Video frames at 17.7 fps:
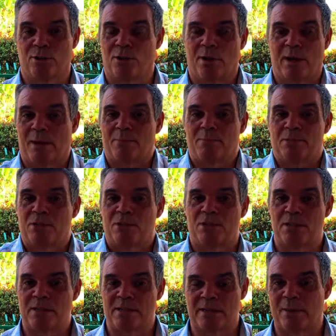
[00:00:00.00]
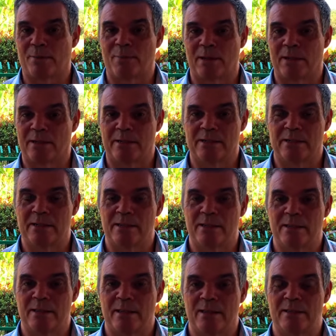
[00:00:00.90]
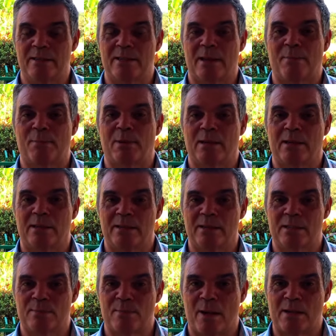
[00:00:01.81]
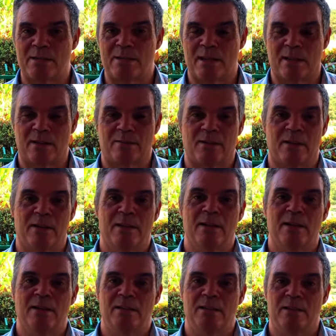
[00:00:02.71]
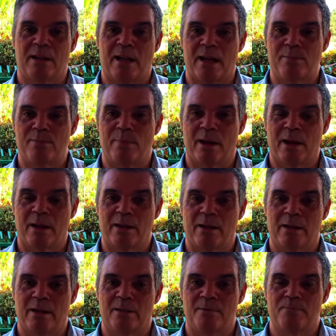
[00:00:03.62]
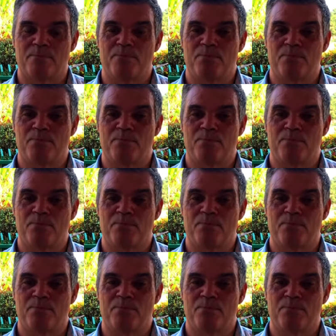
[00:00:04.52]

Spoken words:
know, I'm just sampling this myself. You can buy an